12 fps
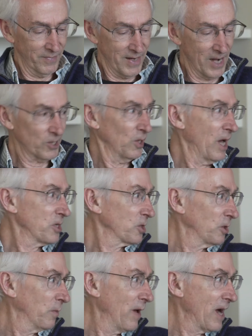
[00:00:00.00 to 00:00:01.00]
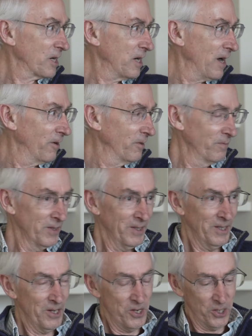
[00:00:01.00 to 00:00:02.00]
ecological background,
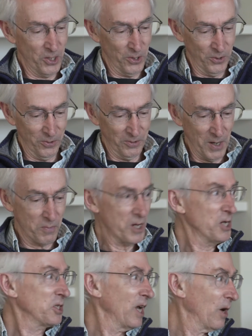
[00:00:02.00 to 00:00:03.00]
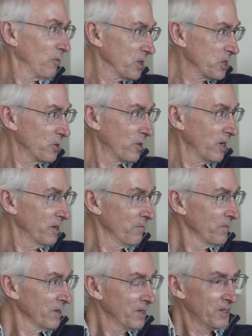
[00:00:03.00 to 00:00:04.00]
to appreciate what you were
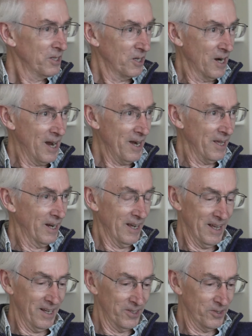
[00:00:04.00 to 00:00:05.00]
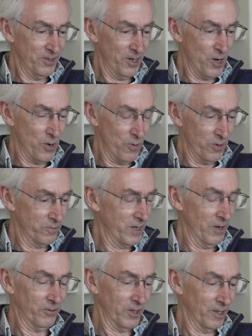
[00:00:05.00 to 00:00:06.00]
writing as, you know,
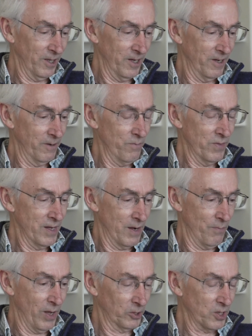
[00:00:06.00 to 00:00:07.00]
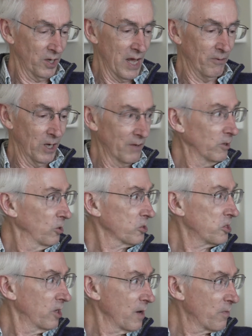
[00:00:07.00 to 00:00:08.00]
definitely a, a multi-level
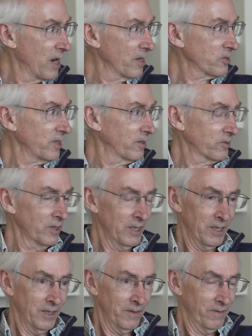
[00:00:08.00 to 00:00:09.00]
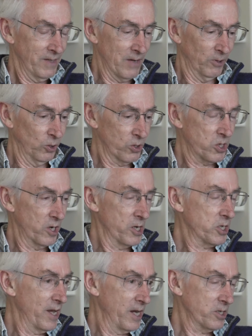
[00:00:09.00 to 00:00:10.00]
evolutionary process. Evolutionary
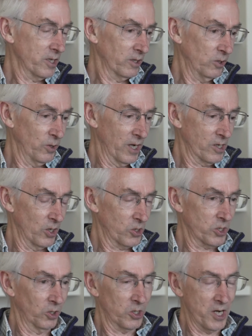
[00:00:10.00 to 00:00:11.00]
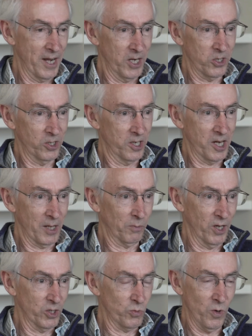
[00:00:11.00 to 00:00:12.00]
change, including cultural change, could take
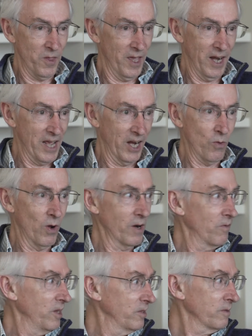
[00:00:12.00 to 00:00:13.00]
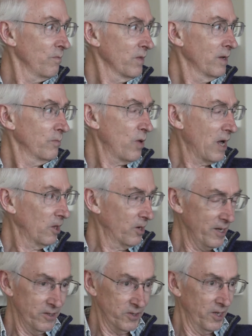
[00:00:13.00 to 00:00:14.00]
place within any one of these
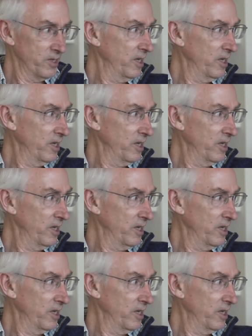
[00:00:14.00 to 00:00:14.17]
polities and